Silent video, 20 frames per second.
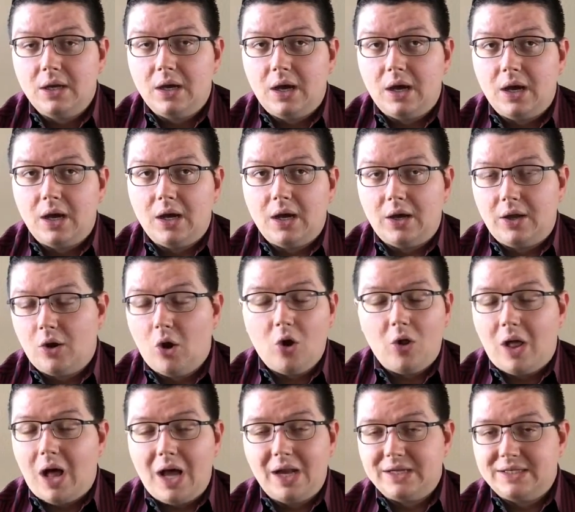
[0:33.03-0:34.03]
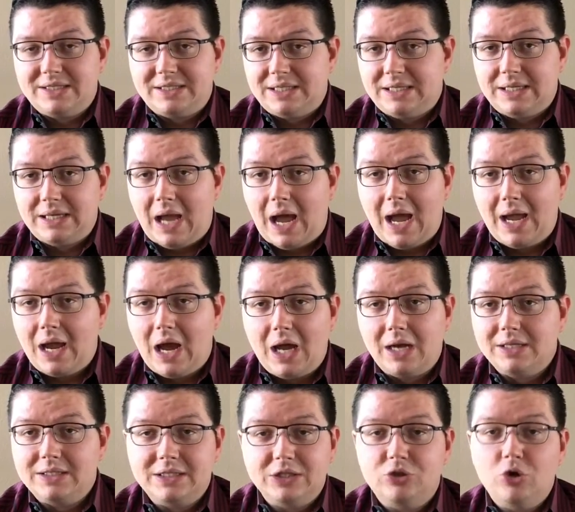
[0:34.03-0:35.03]
all honesty, I
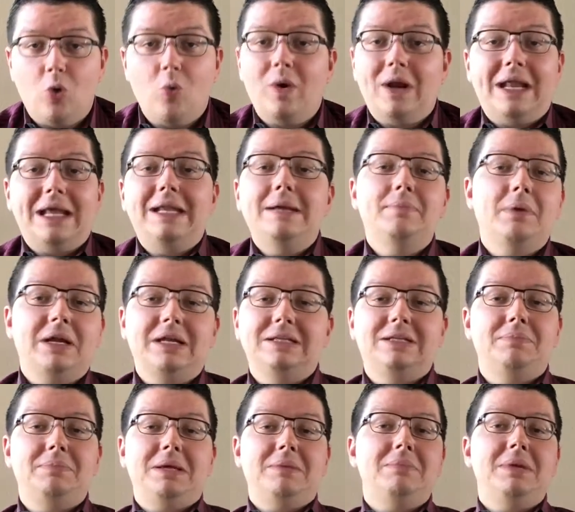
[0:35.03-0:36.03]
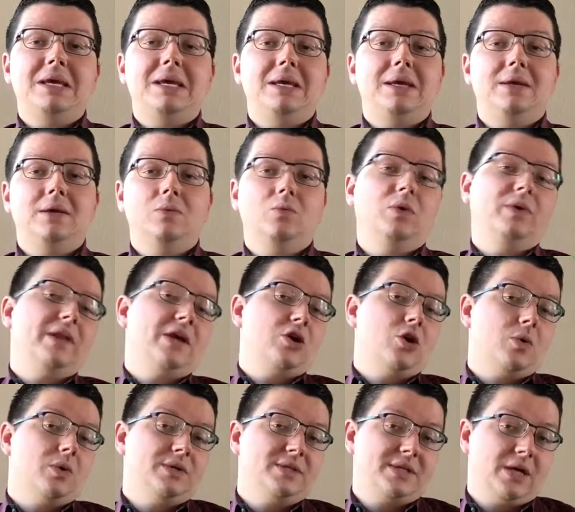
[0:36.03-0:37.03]
honestly don't want anybody to be me when they
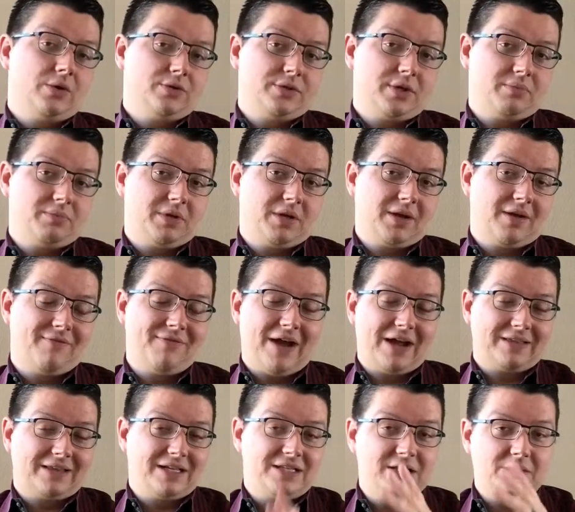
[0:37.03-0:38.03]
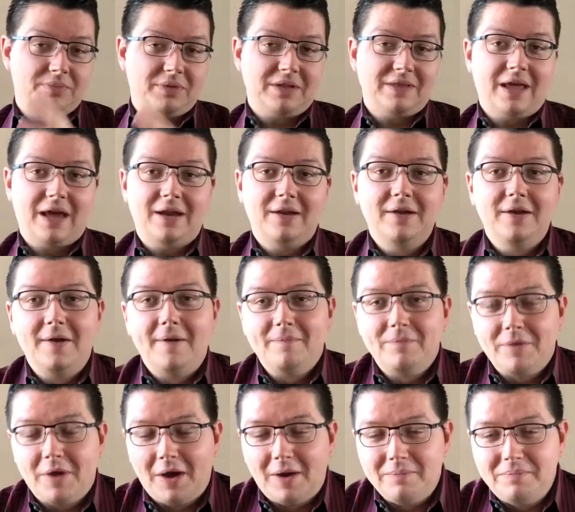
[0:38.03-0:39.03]
go and sell something. In fact, that's something that
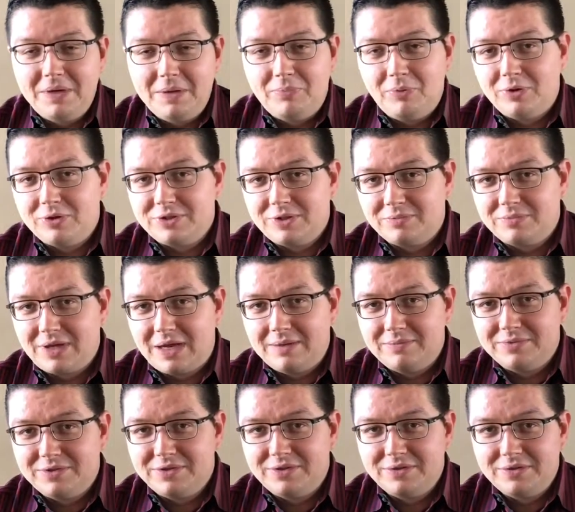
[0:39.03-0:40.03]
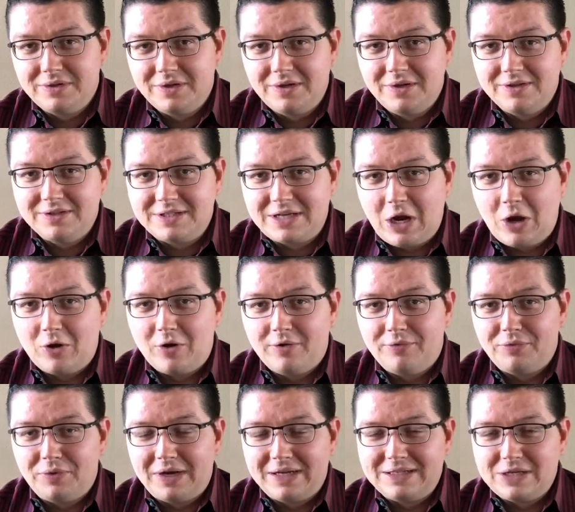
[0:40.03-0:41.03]
people are sometimes scared
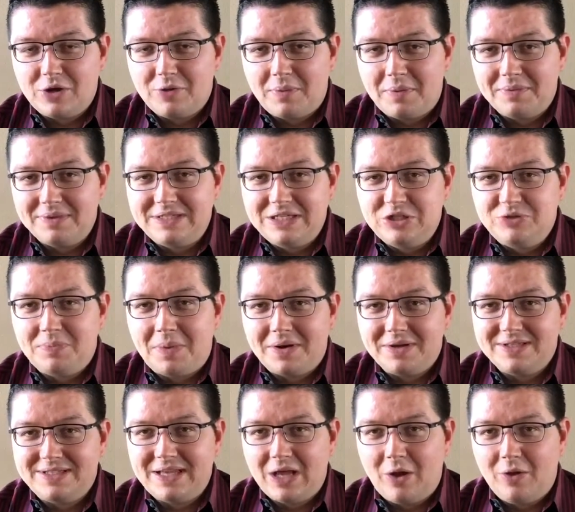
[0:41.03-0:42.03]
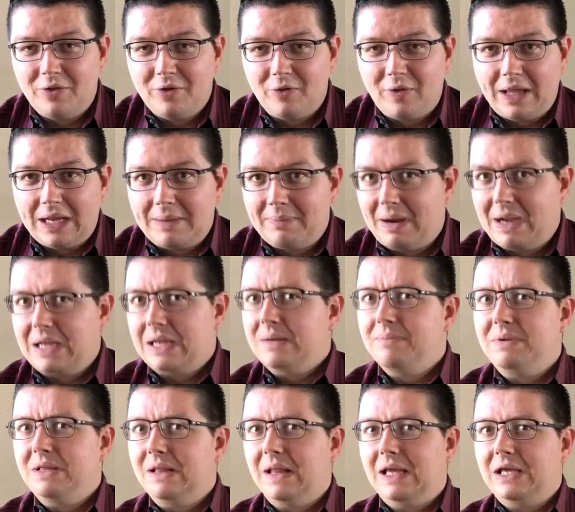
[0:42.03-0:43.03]
of when I tell them I'm going to teach them how to sell. They're like, am I going to
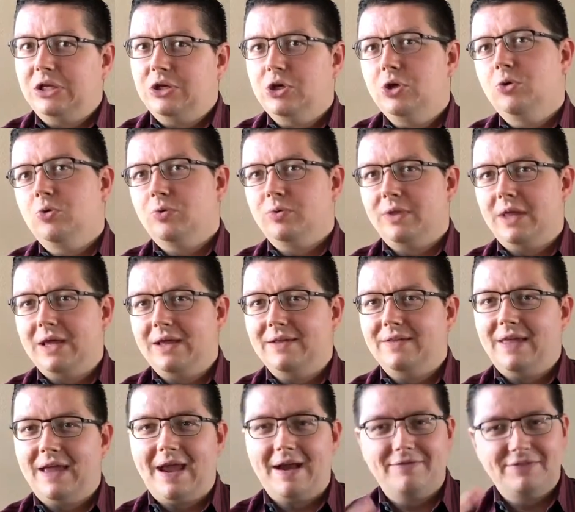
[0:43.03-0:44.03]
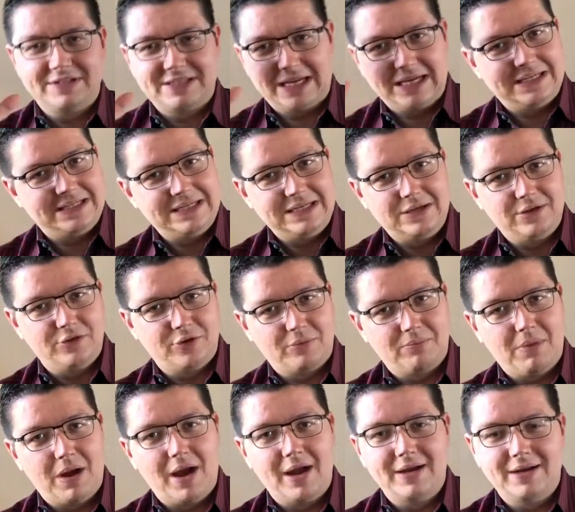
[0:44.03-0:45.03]
be like you? They have this idea in their
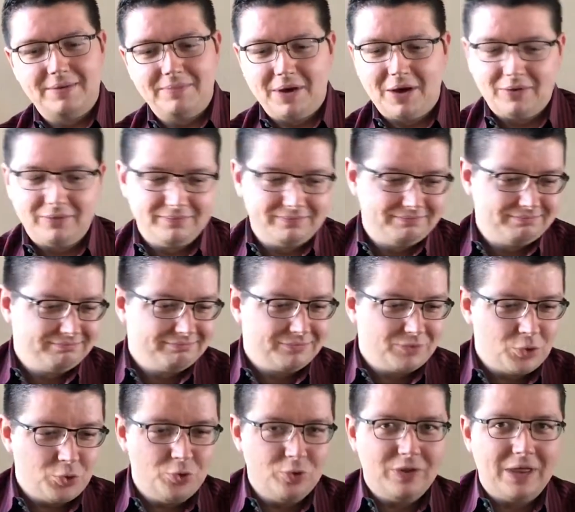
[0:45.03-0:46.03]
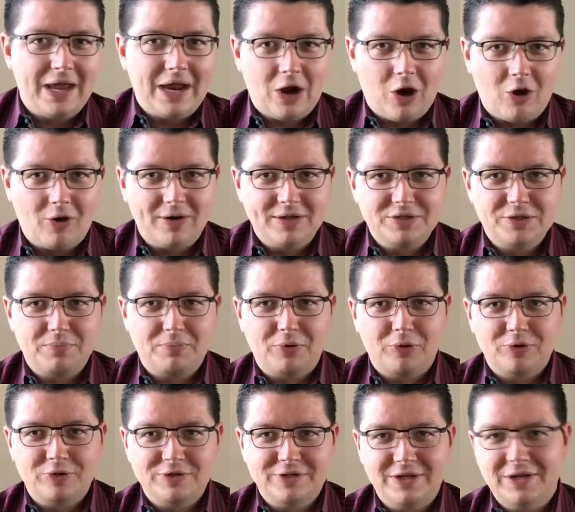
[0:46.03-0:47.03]
mind about who they are as a
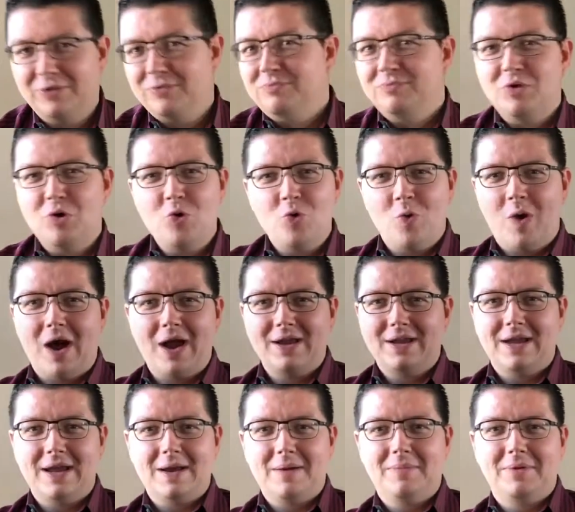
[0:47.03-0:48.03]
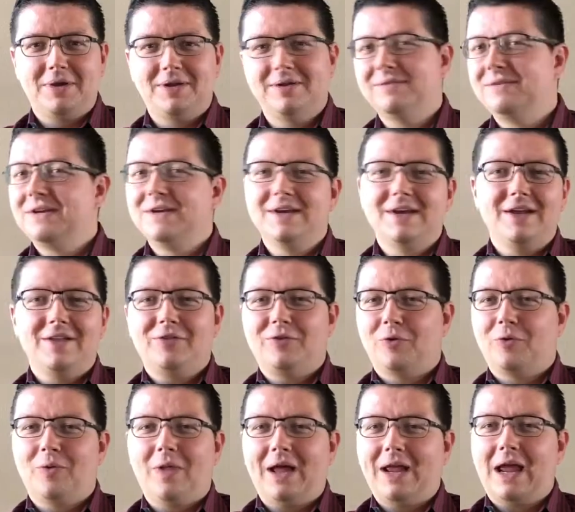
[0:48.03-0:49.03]
person and who I am. And
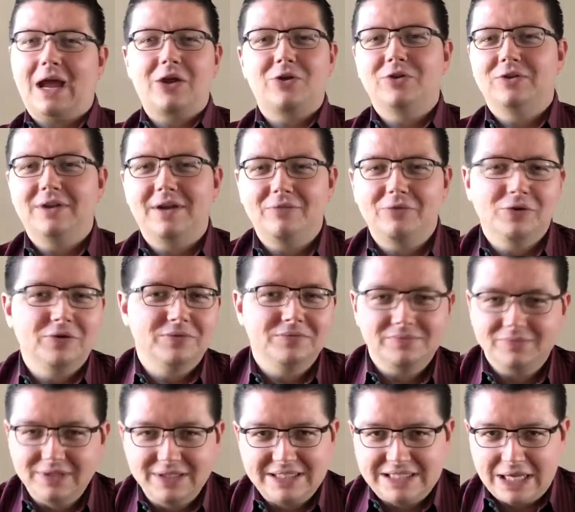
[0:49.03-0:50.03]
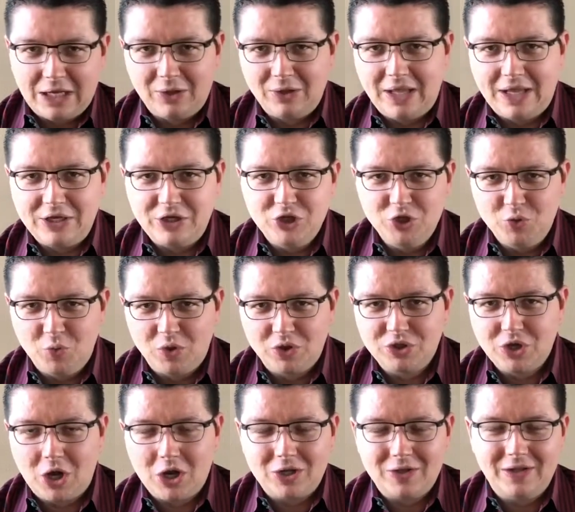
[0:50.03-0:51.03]
they're like, I could never sell like you or
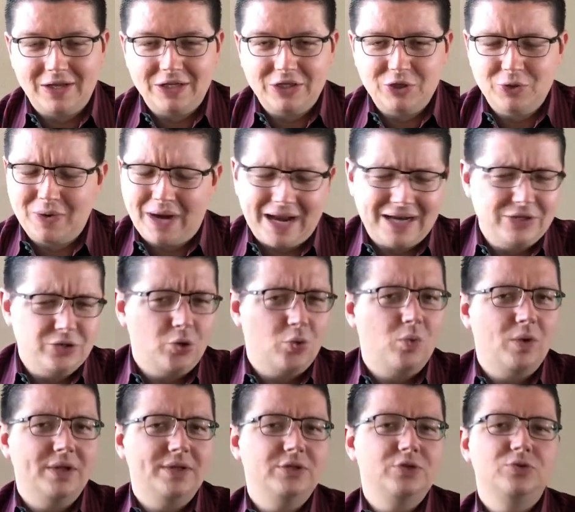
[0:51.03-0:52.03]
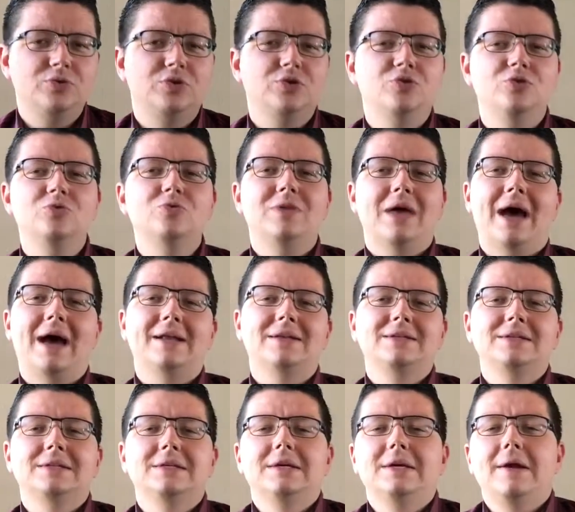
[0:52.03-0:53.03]
talk like you. And I don't want you to do
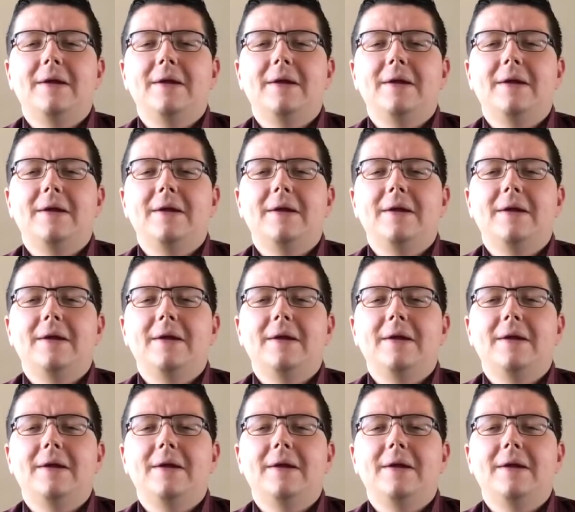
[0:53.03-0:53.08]
that.